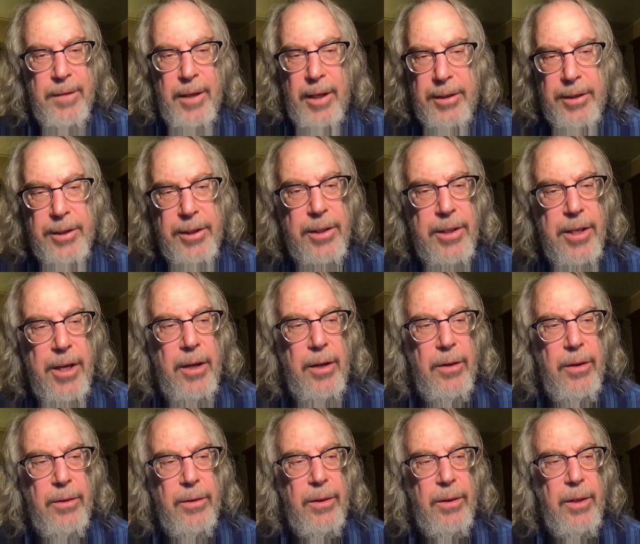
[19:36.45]

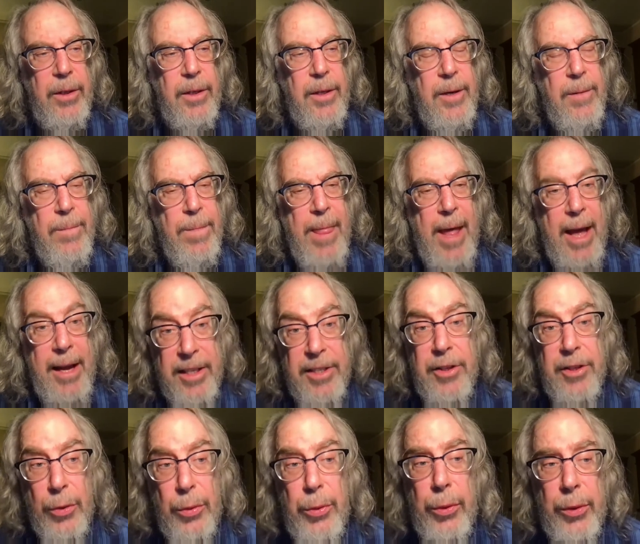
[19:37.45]
undertow and its
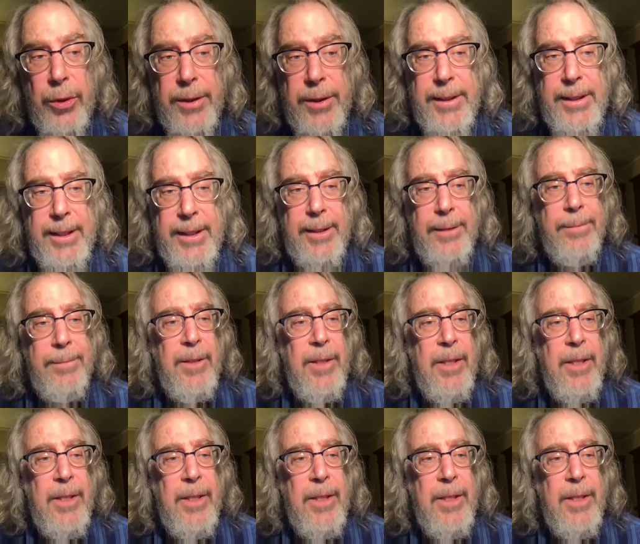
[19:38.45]
cruelty